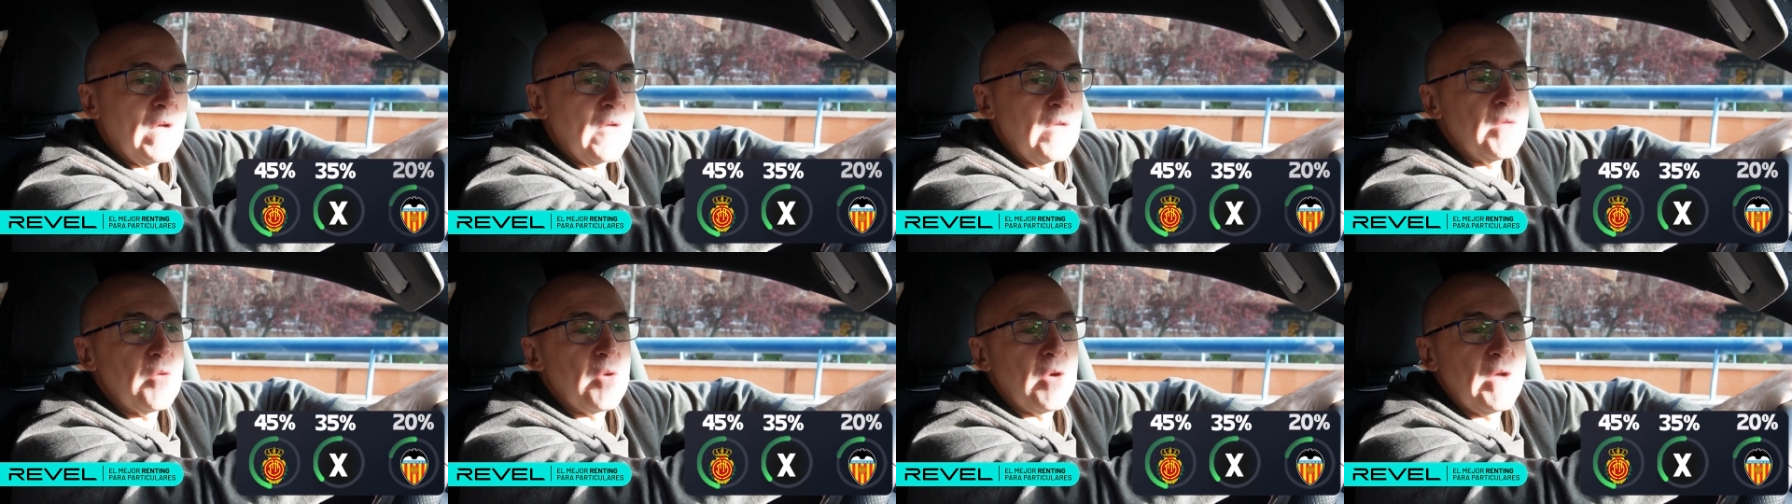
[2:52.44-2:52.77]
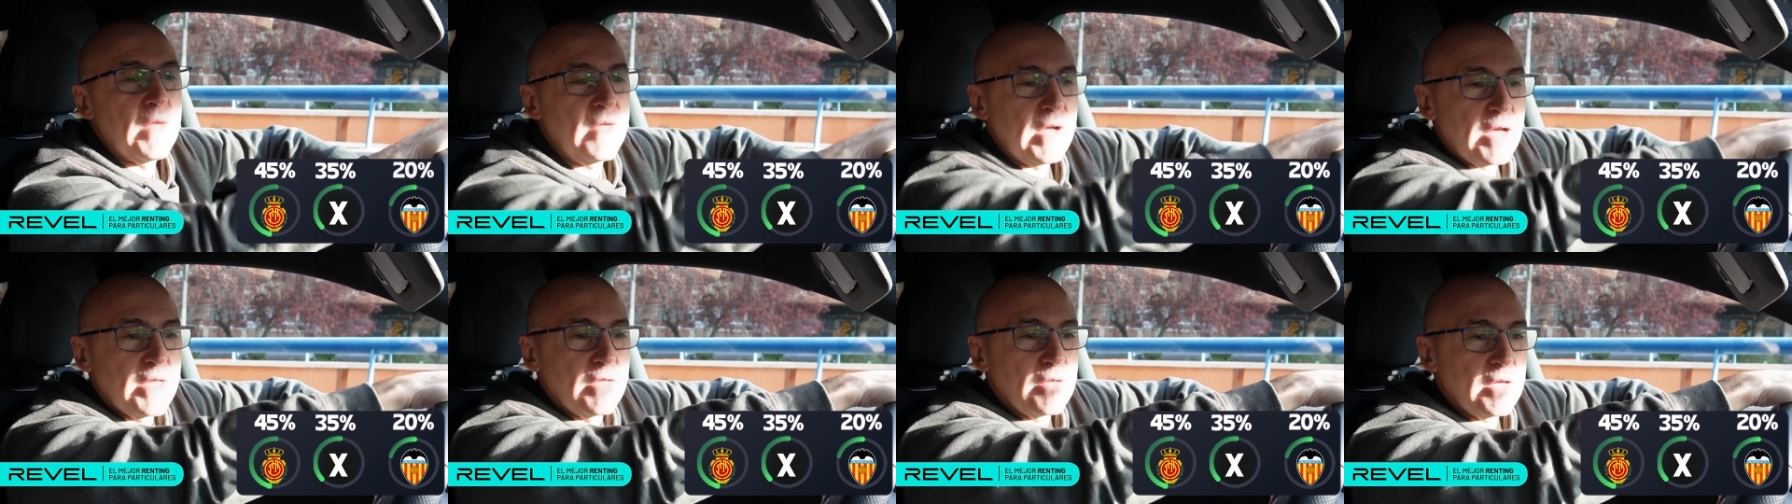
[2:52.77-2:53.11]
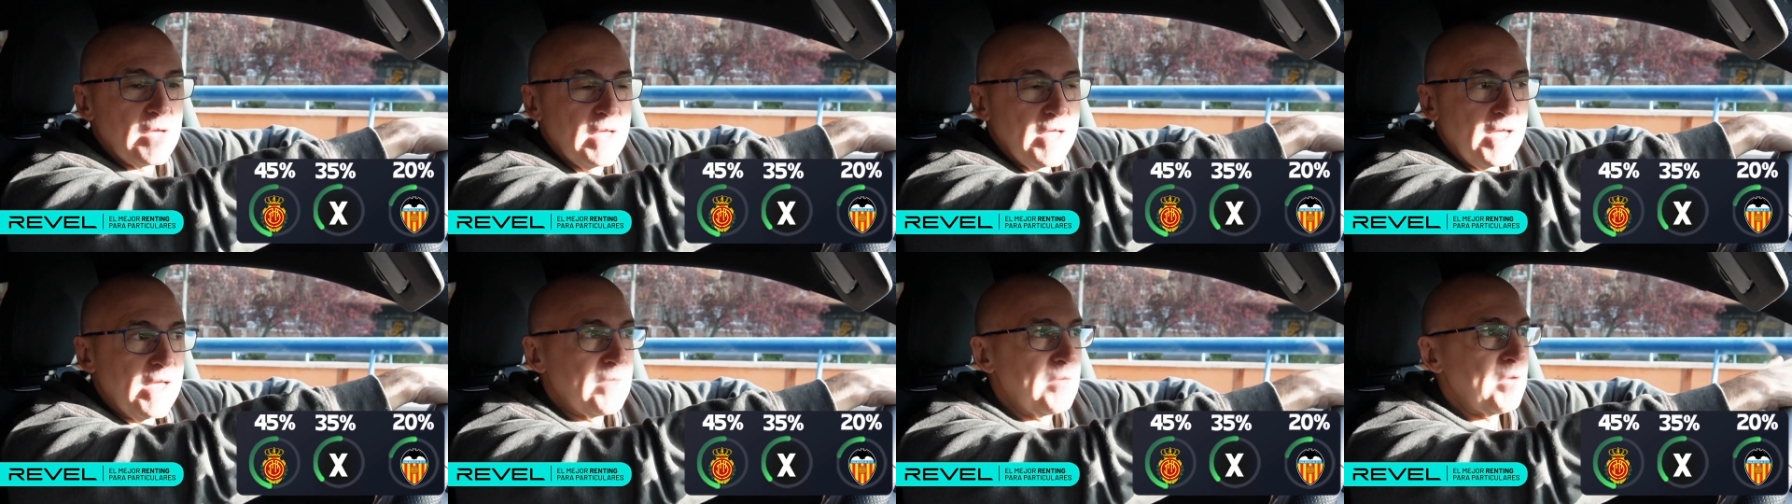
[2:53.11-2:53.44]

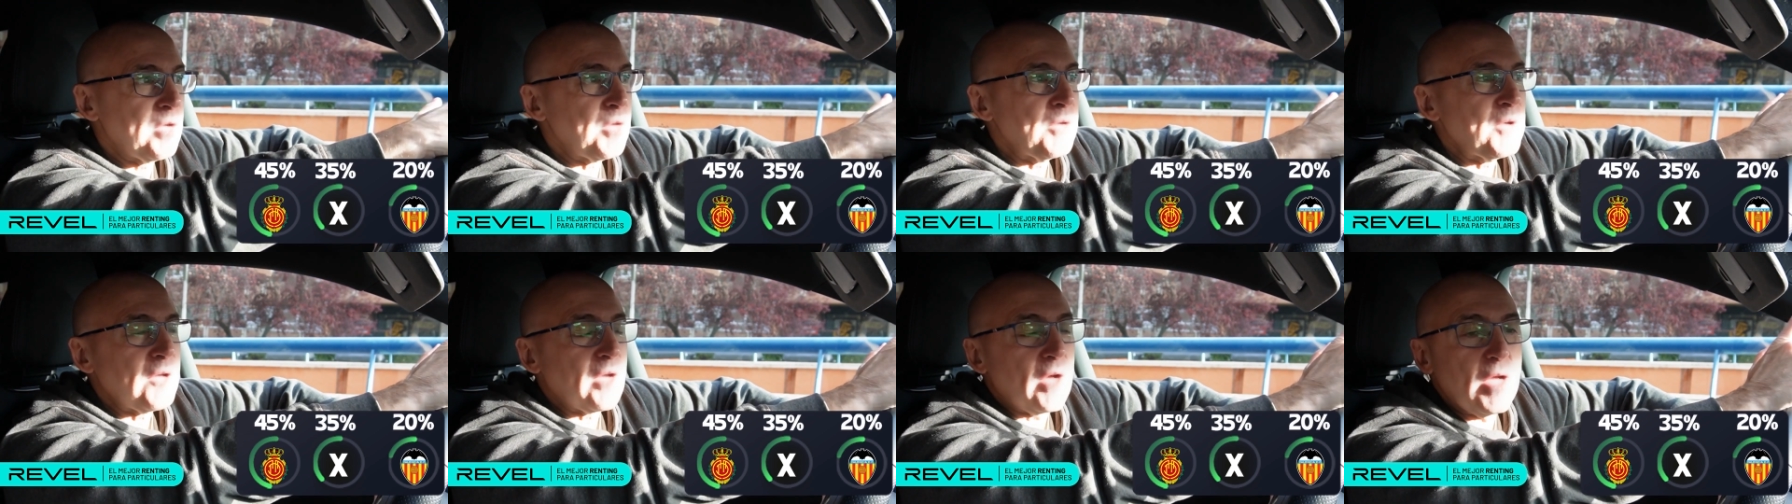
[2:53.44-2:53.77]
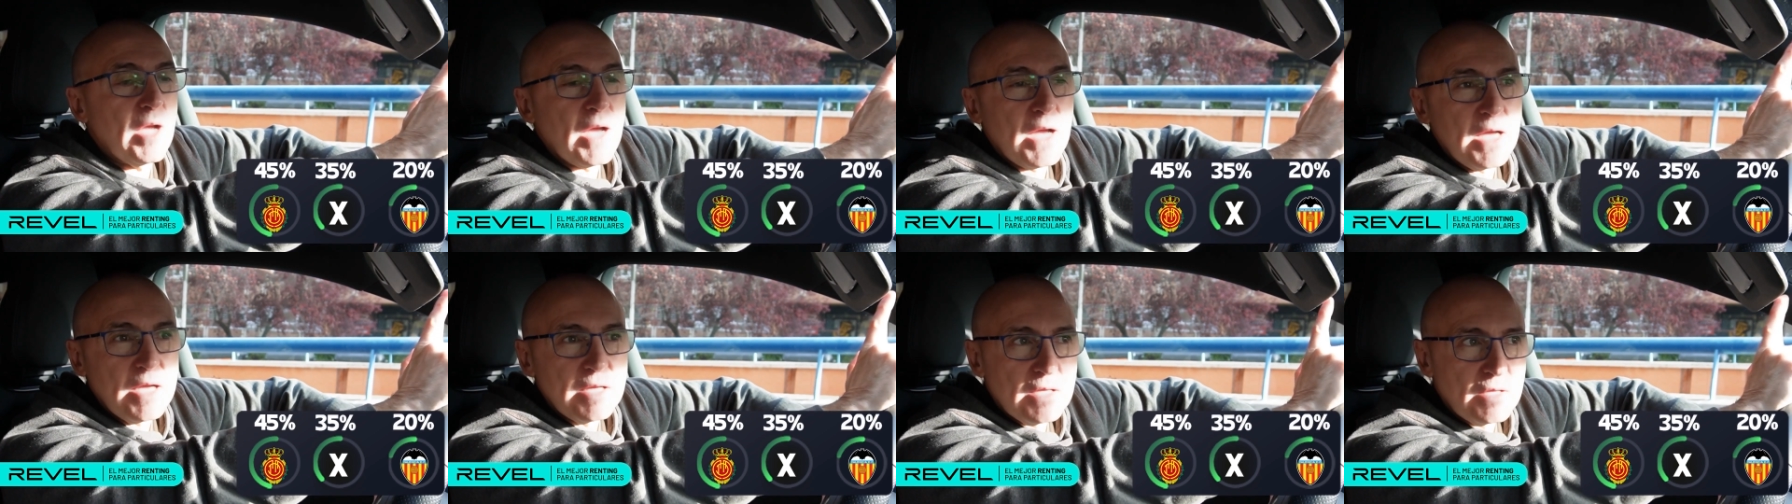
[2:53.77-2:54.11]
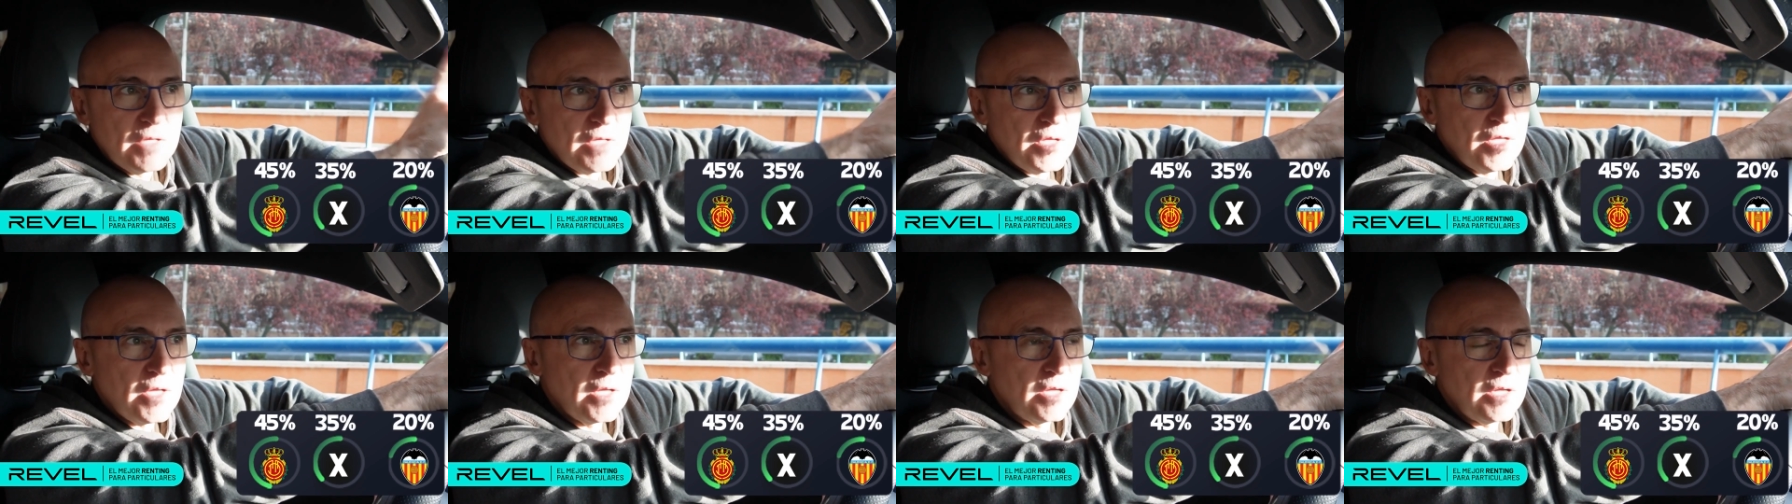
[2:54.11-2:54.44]
45% for Mallorca,
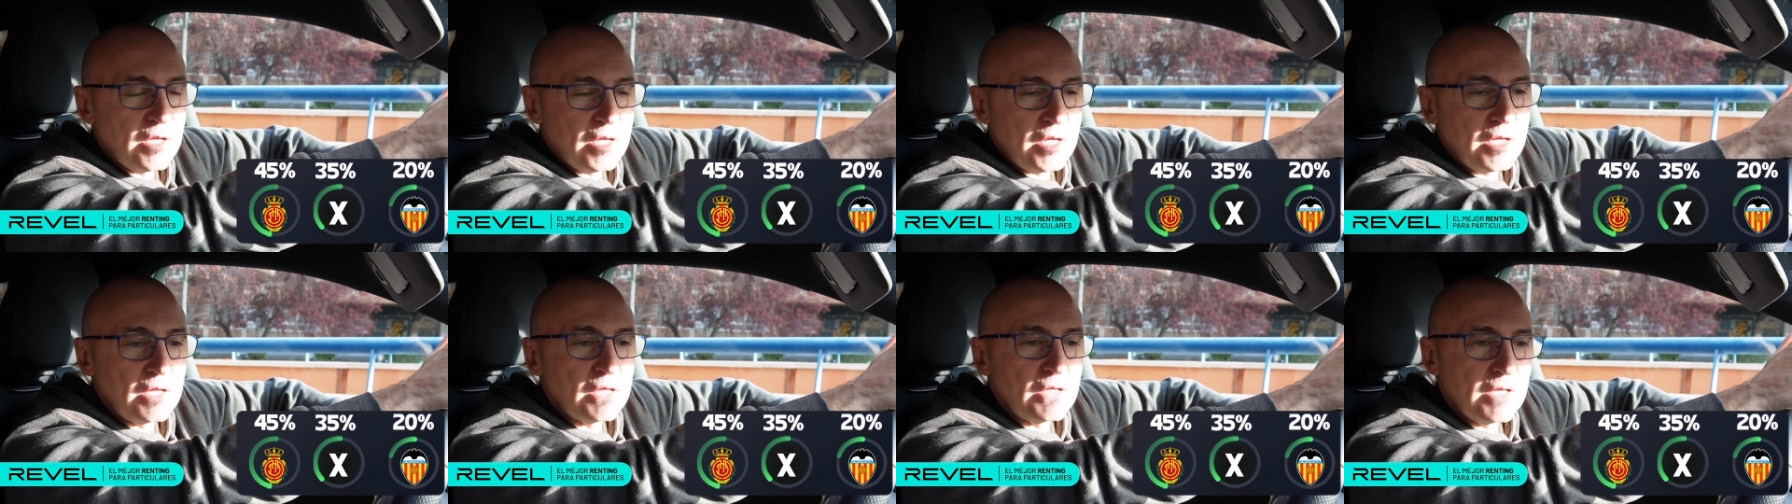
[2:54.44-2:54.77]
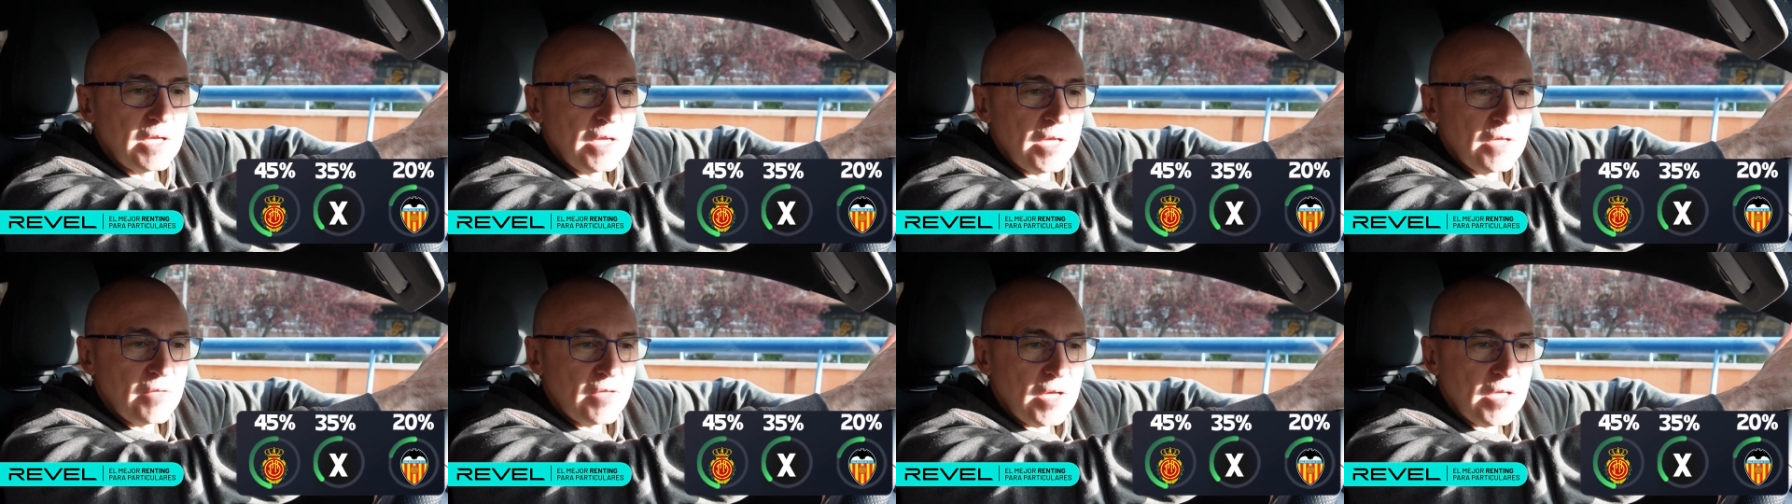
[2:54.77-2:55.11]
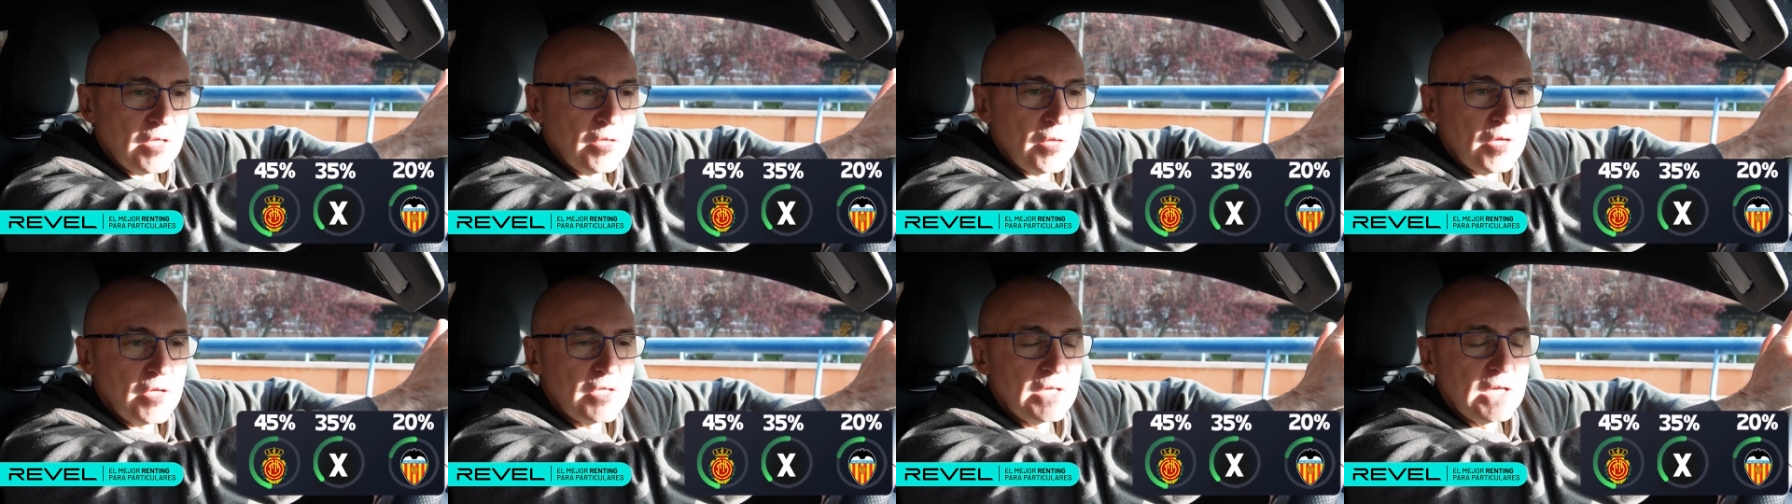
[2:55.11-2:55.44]

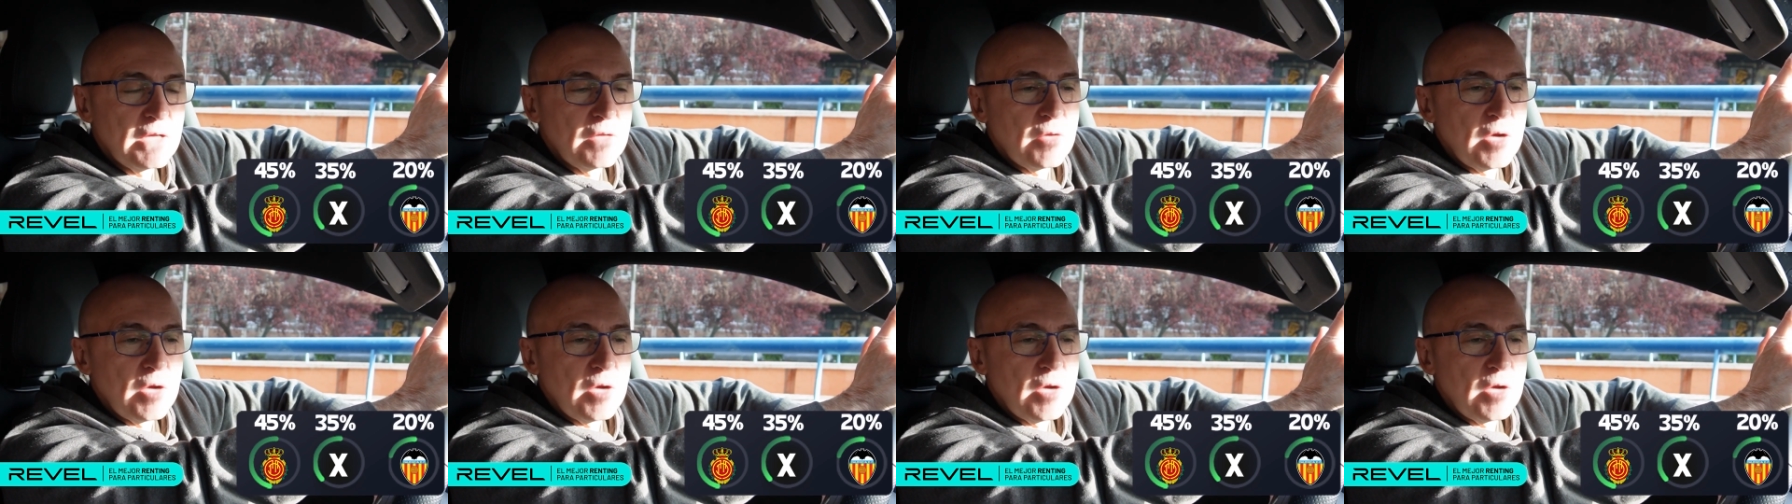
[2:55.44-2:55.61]
35%